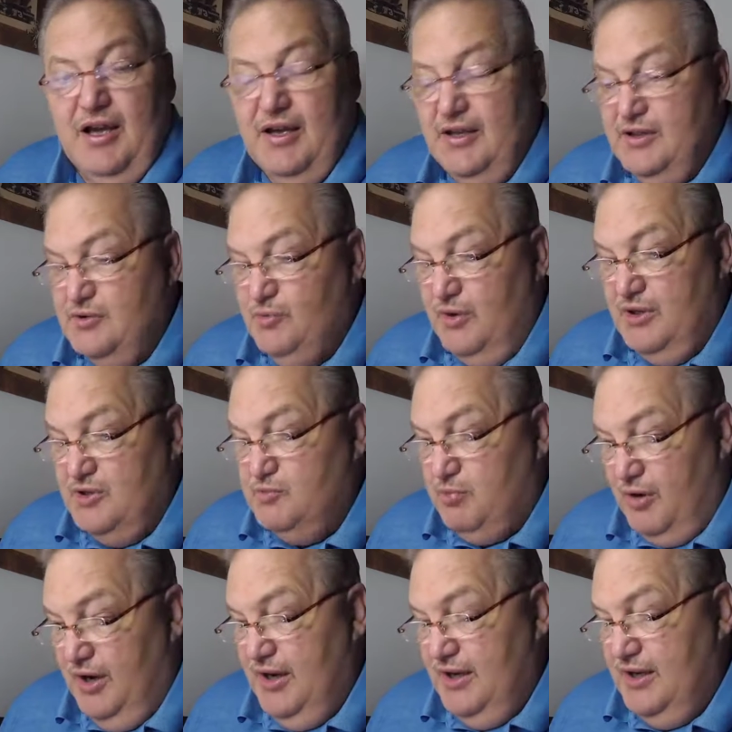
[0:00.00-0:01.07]
is what he's
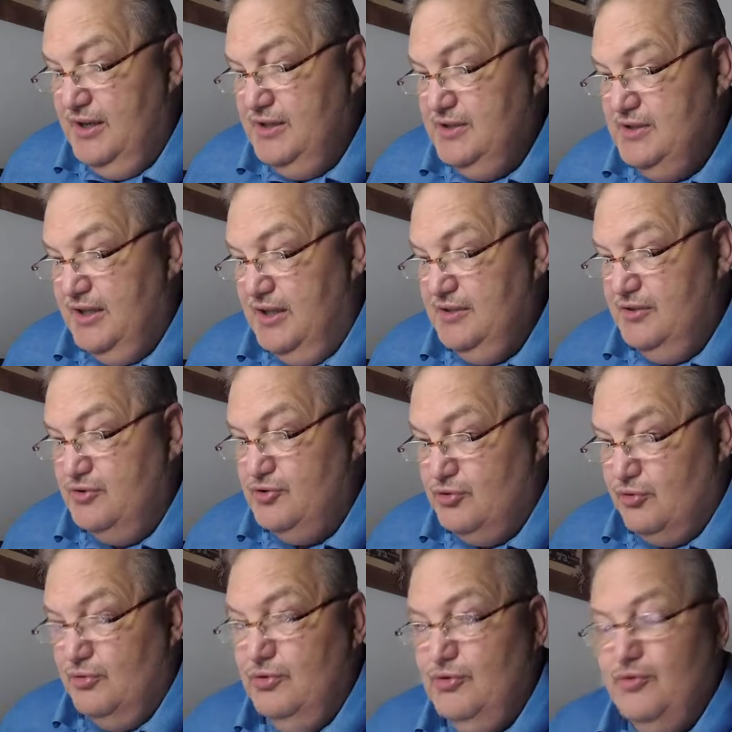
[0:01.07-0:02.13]
praying is that the
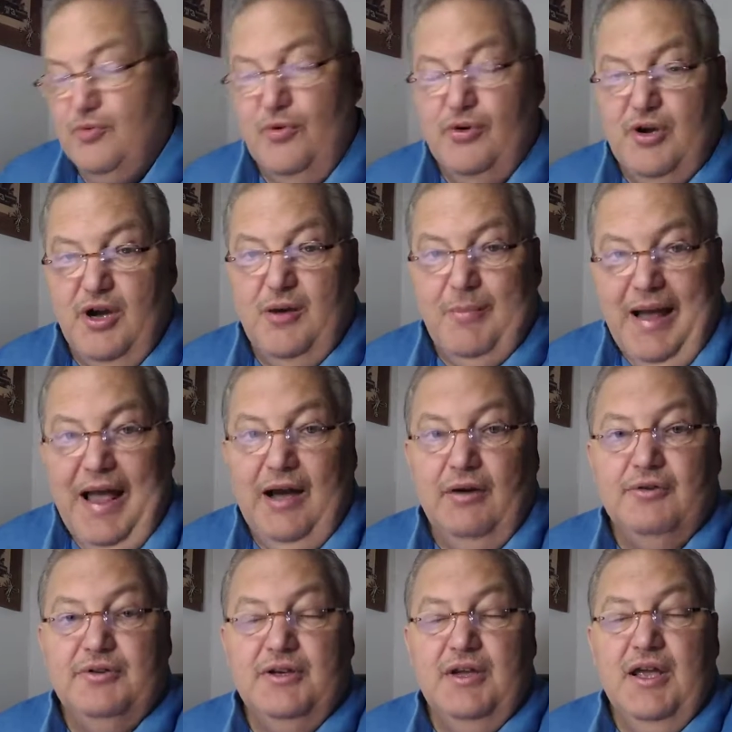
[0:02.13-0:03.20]
truth will come
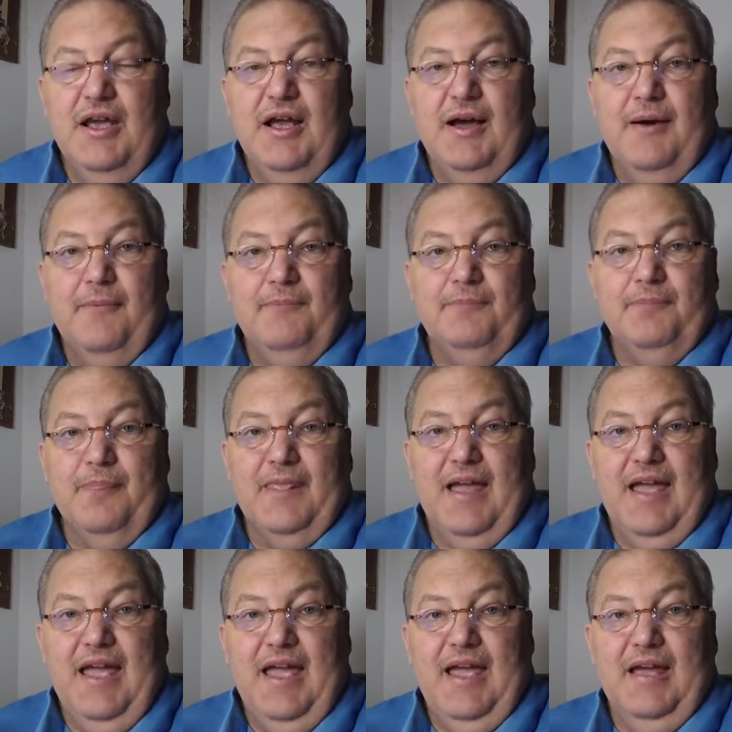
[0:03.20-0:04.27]
out um,
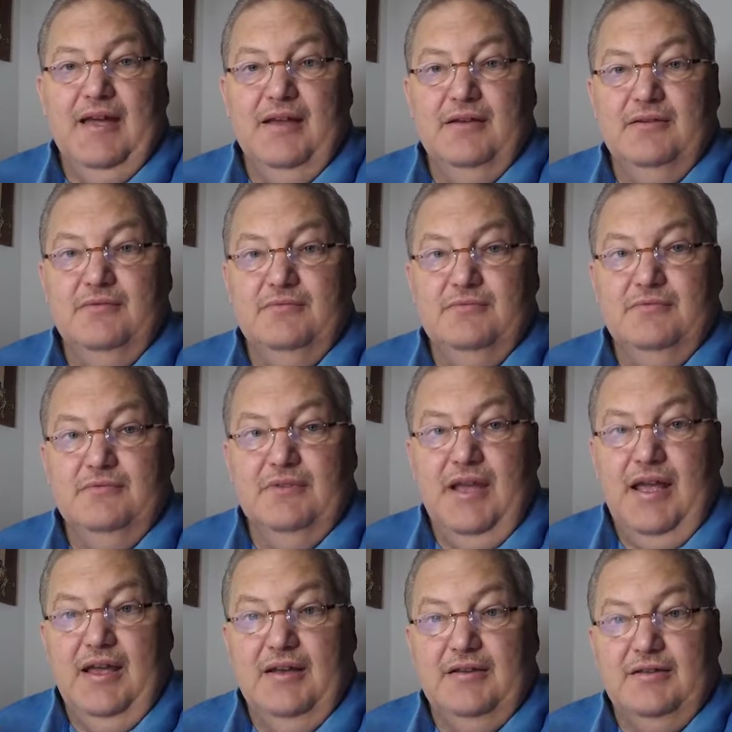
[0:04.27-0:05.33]
and
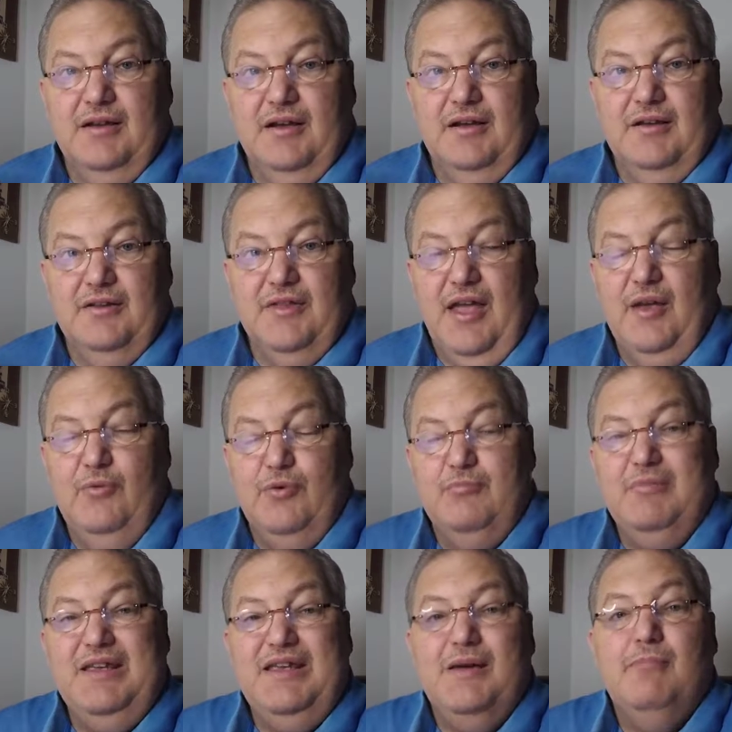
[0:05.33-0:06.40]
that uh, they would
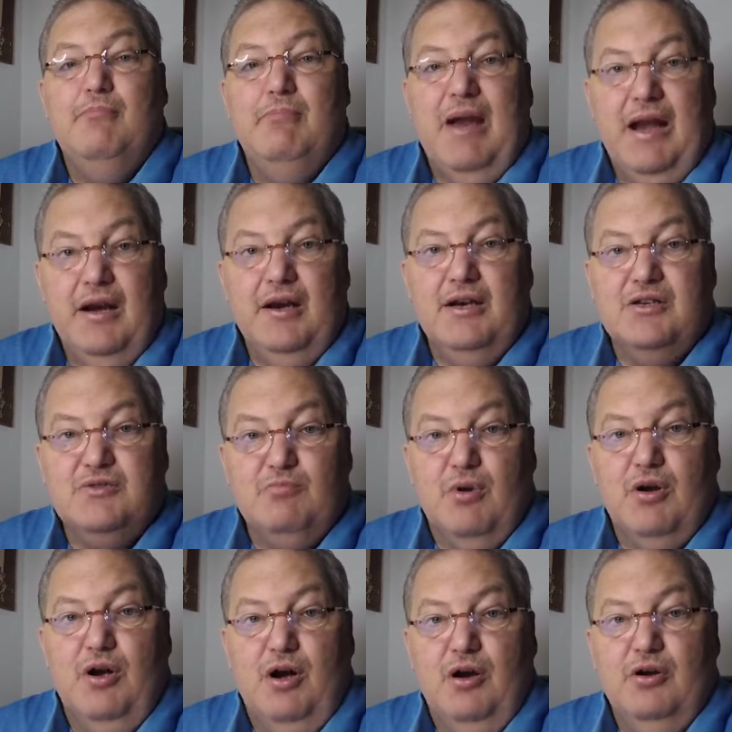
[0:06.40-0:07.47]
be embarrassed
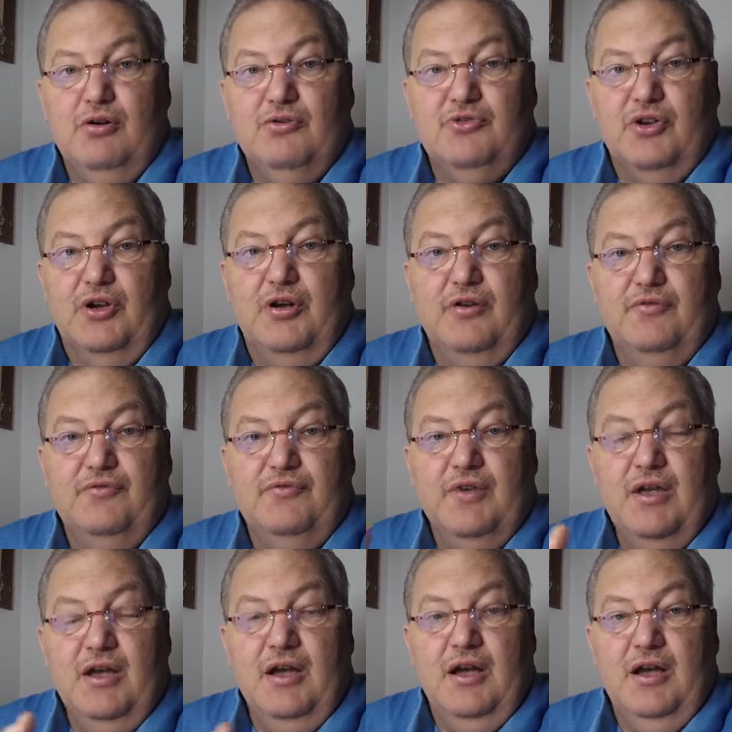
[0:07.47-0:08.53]
because of
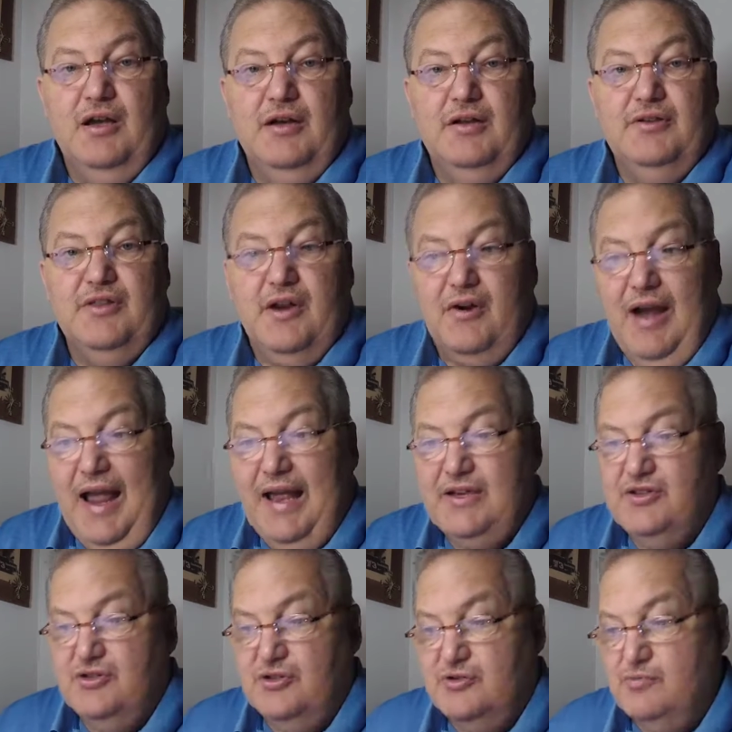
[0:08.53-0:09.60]
uh, their
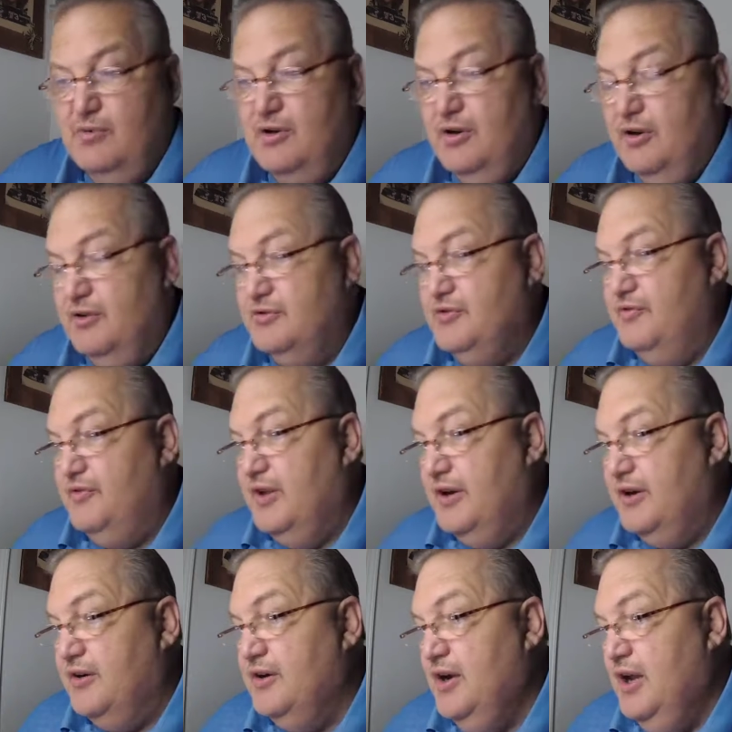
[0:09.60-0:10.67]
actions, because of
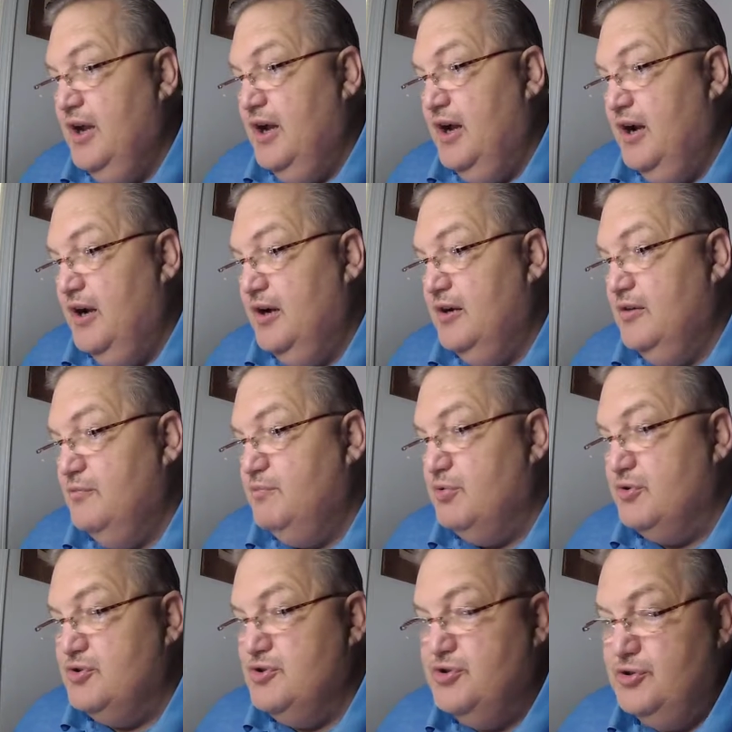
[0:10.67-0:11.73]
their uh,
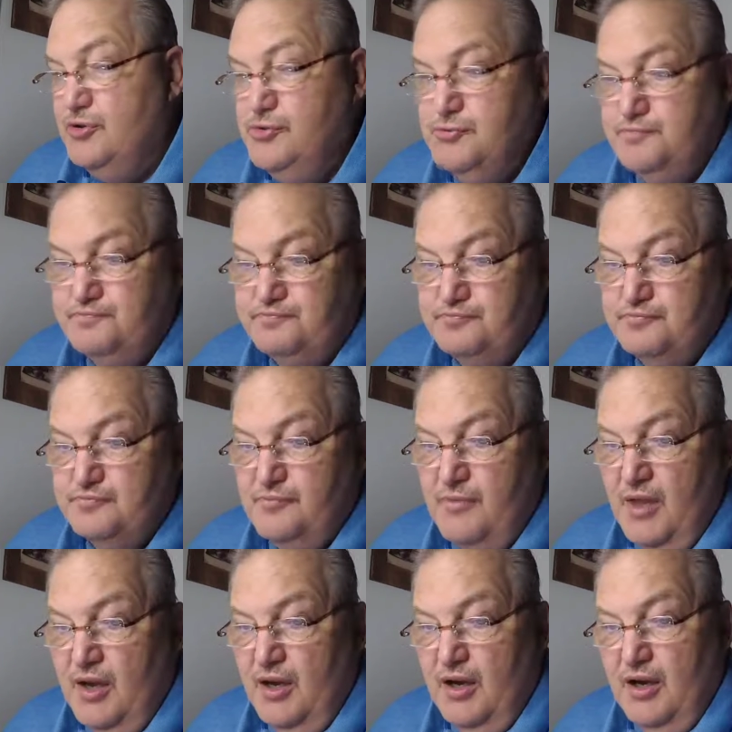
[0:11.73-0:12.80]
pursuit
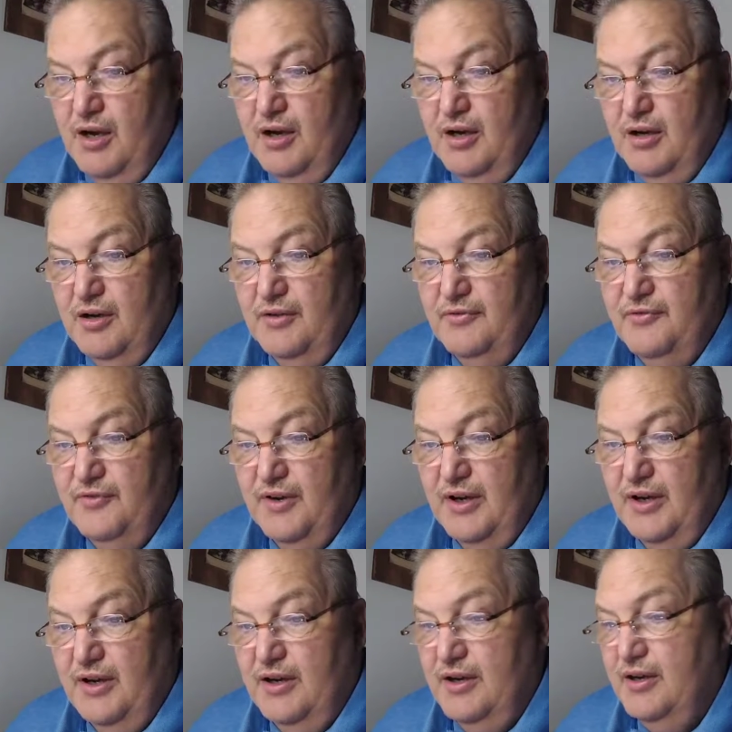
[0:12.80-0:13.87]
uh, of uh,
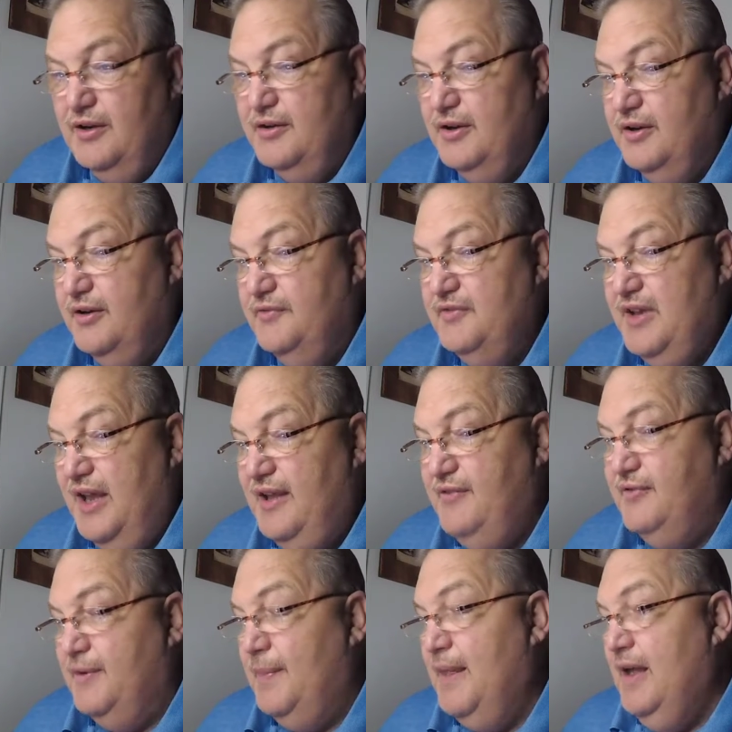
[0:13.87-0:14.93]
uh, of
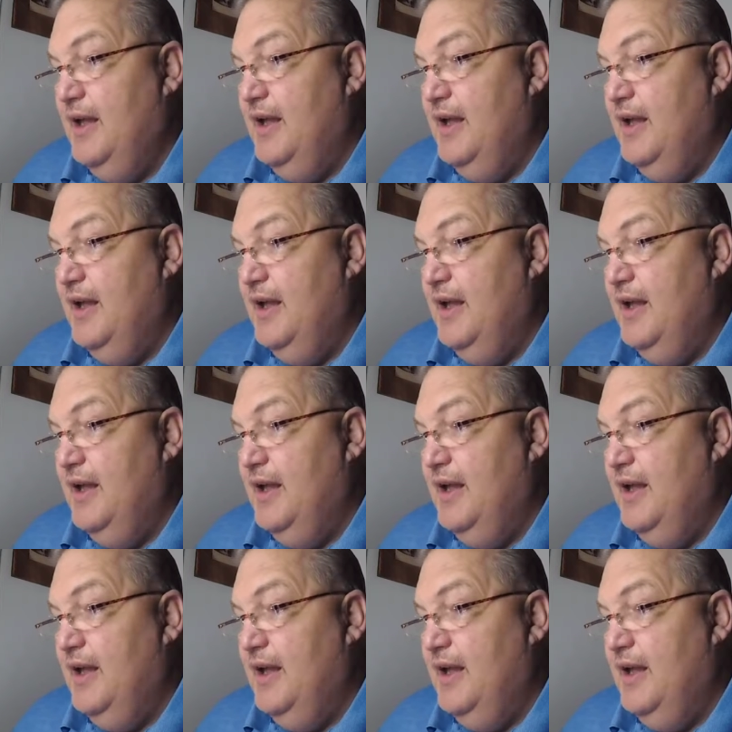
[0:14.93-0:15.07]
David.